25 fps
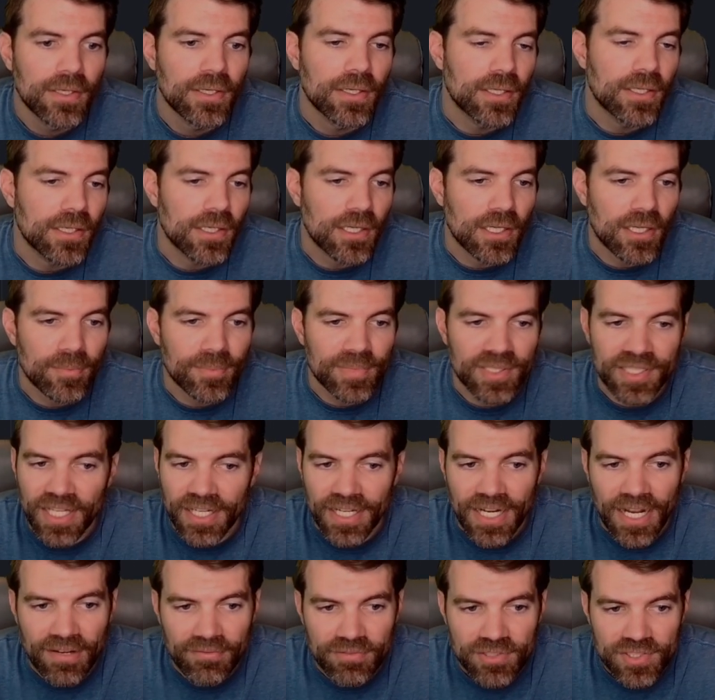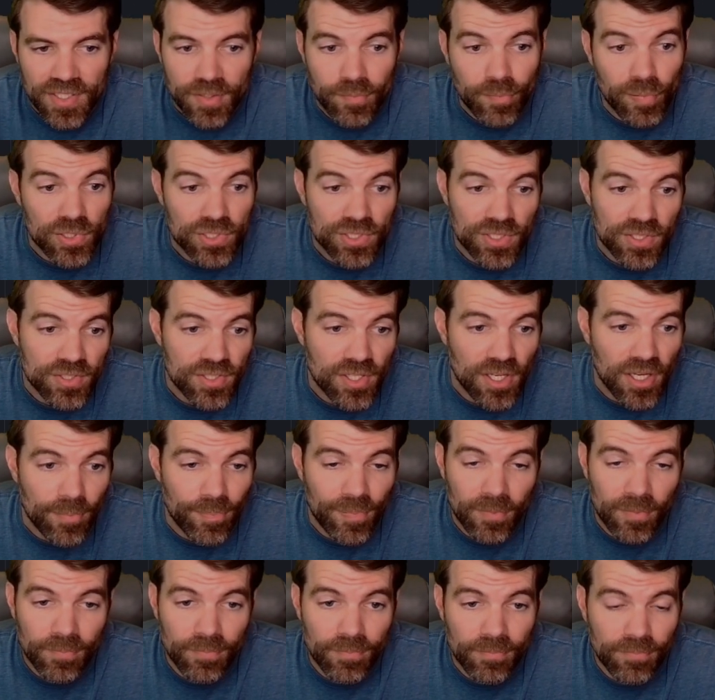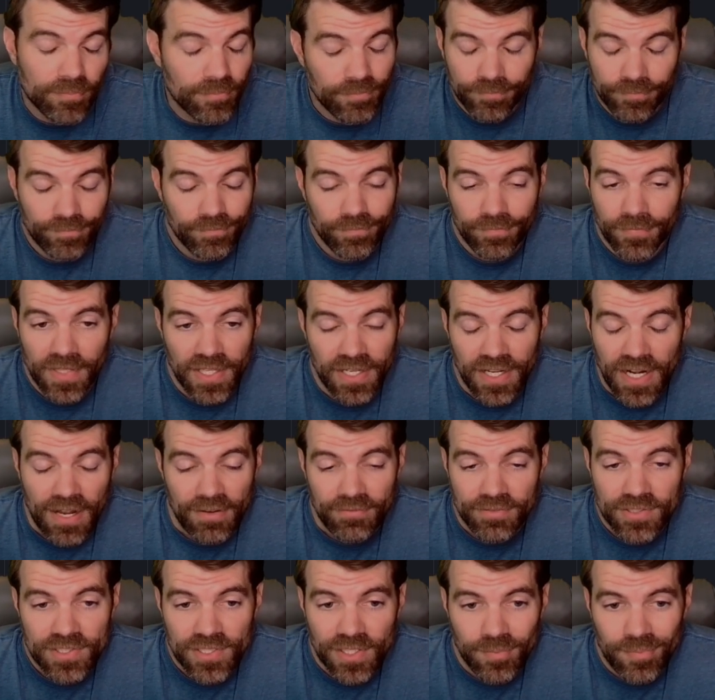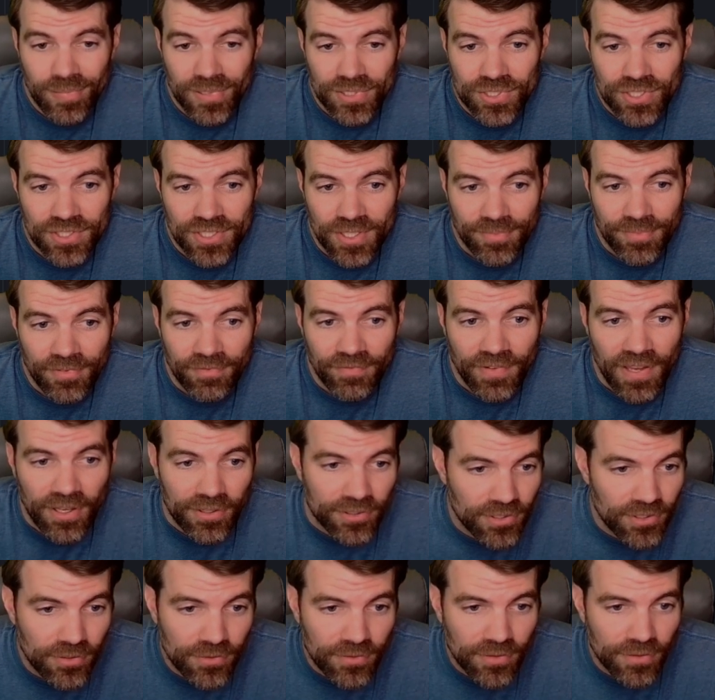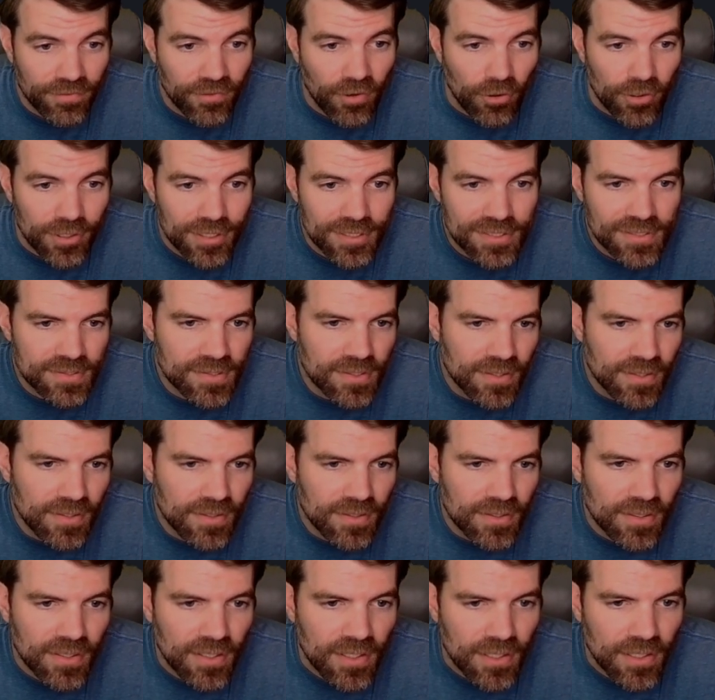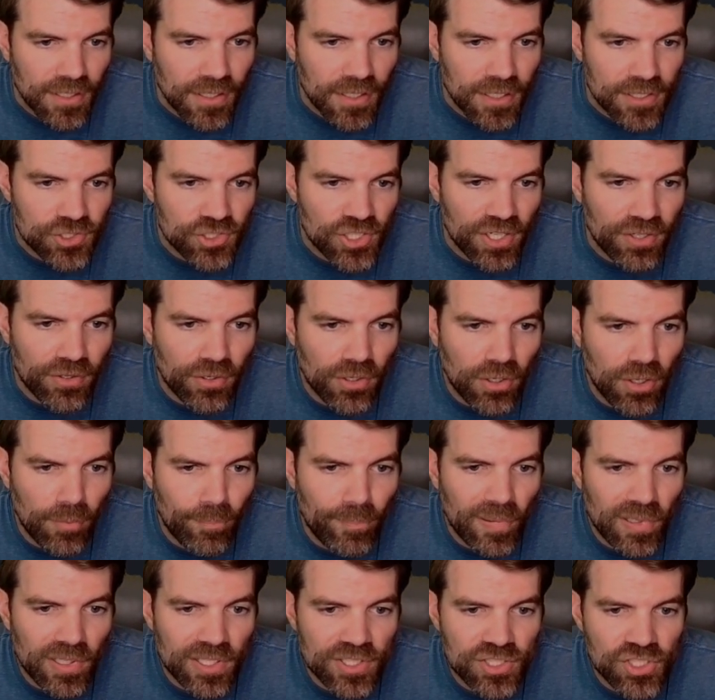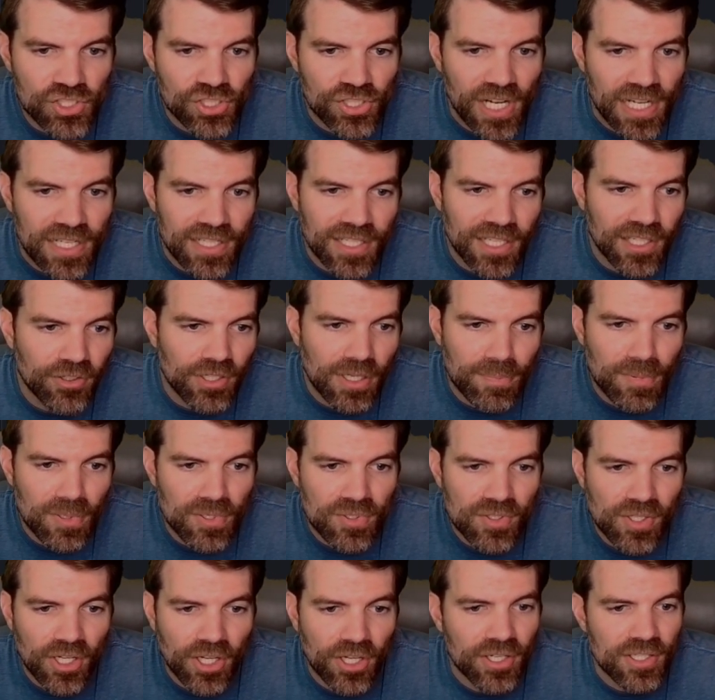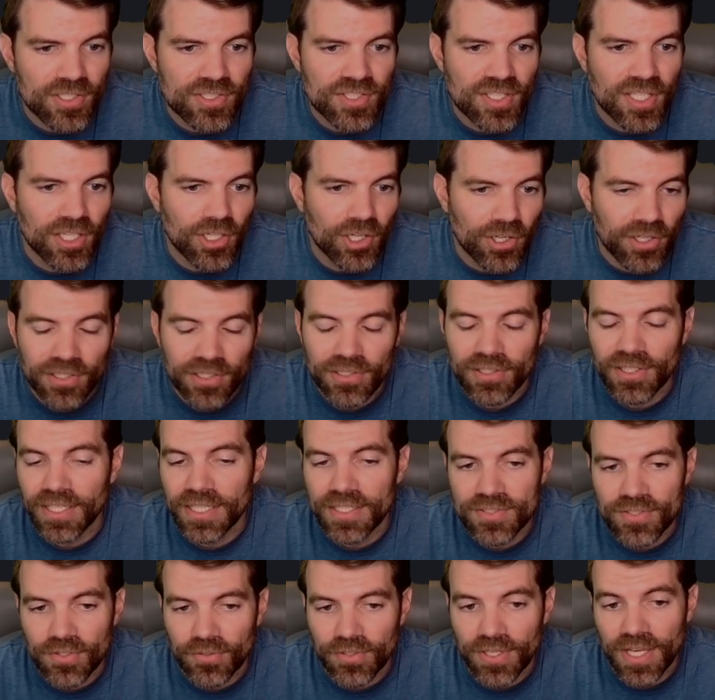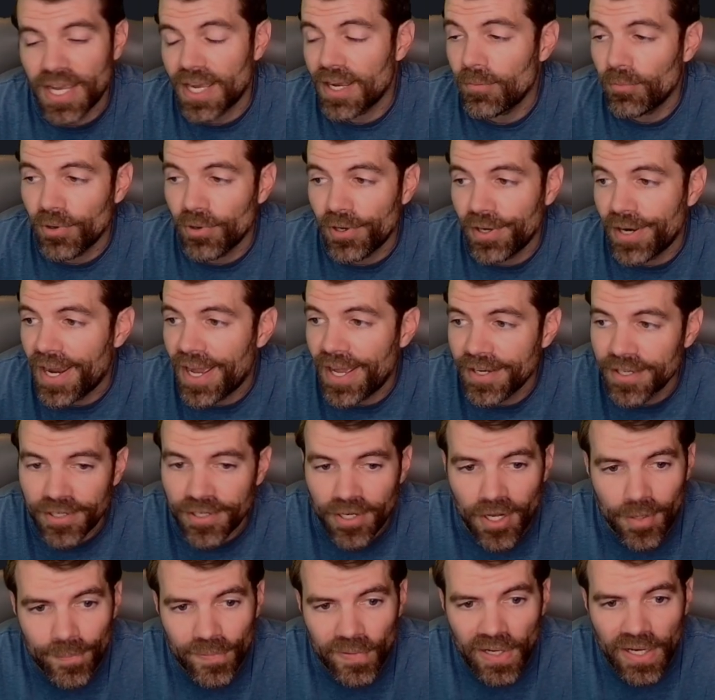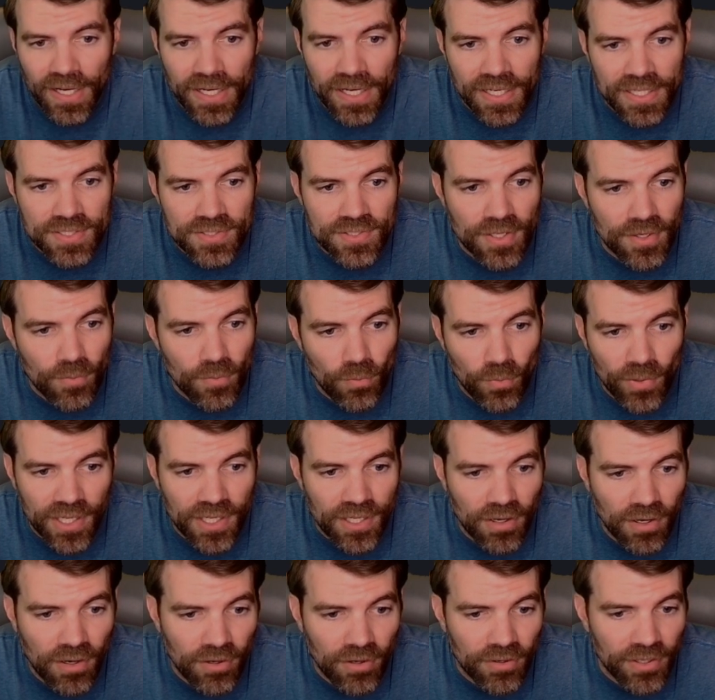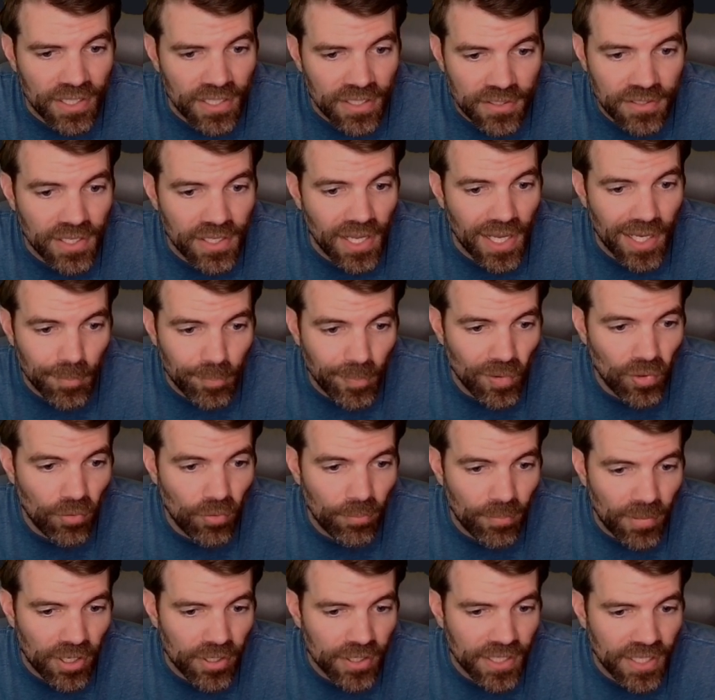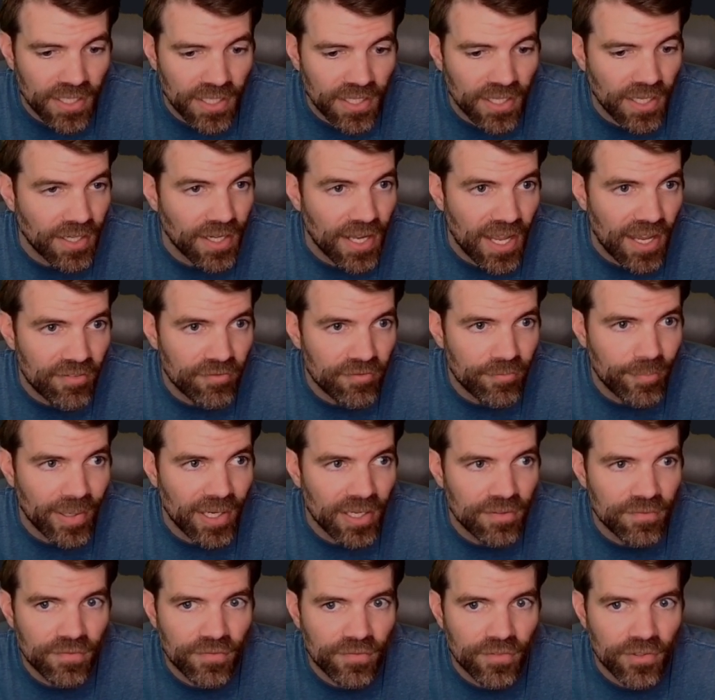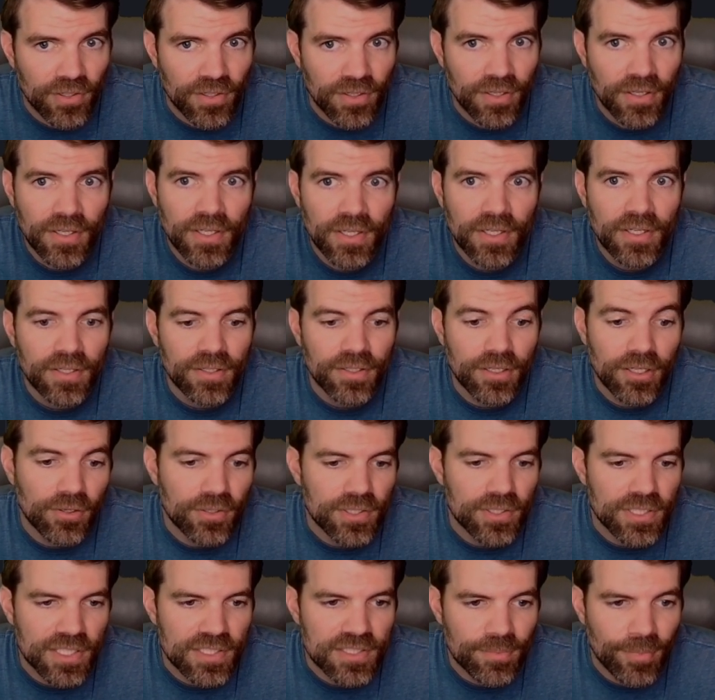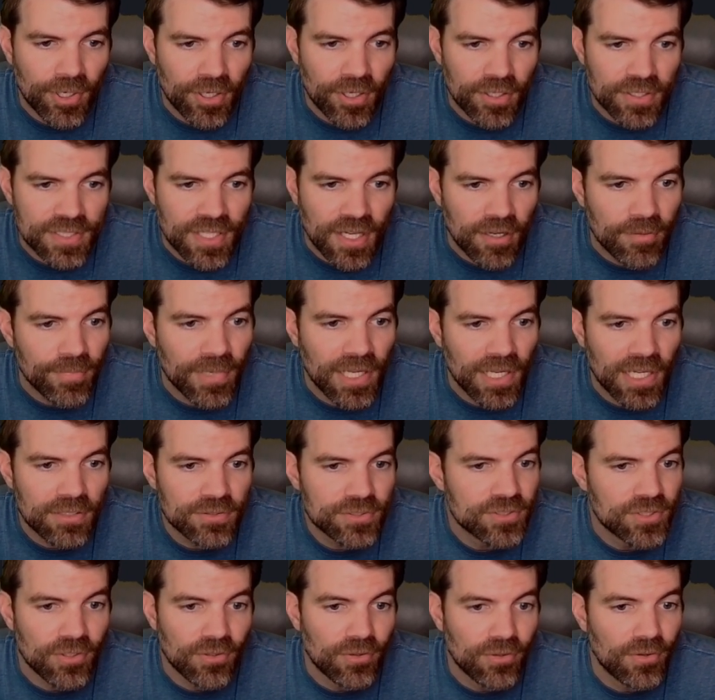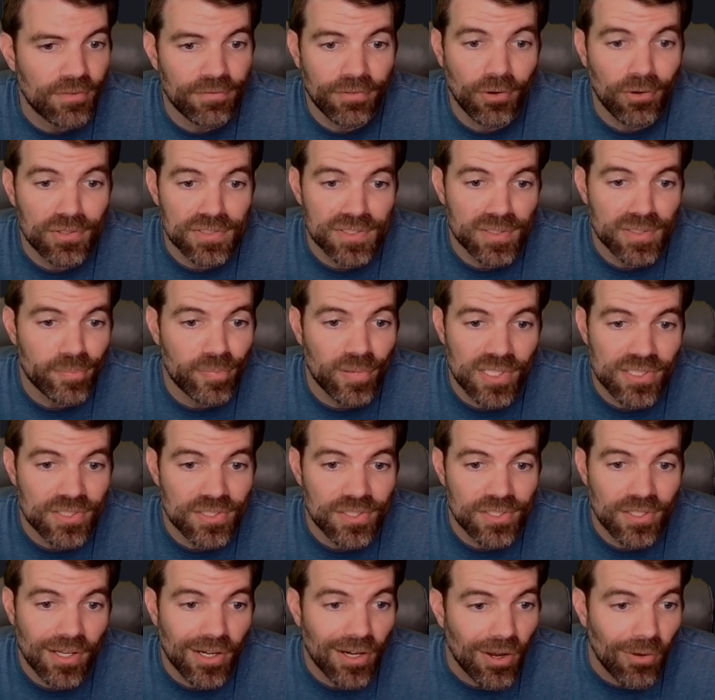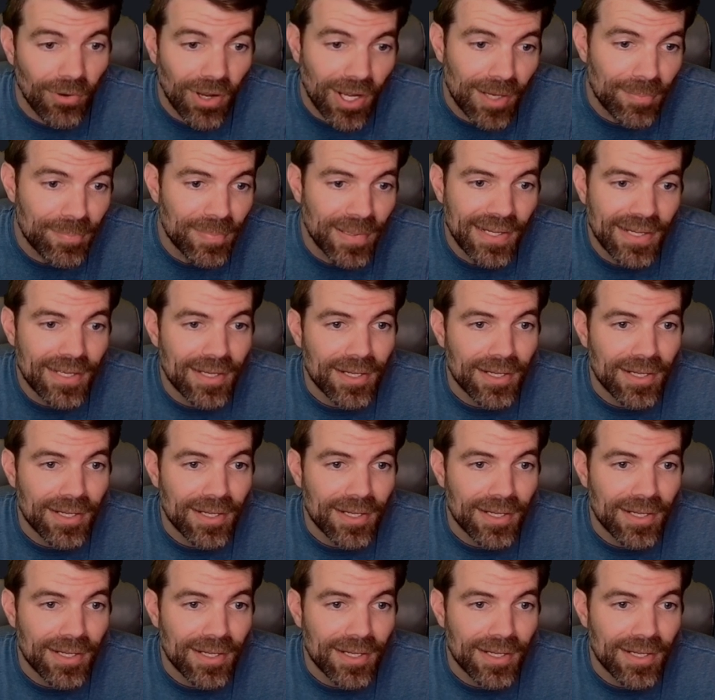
And that obviously pushes up the value, of course. General bullish trend in cryptocurrency currently. So yeah, we're on an uprise. We are in a bull market and have been for, a decent amount of time now. So of course the price is going to go up.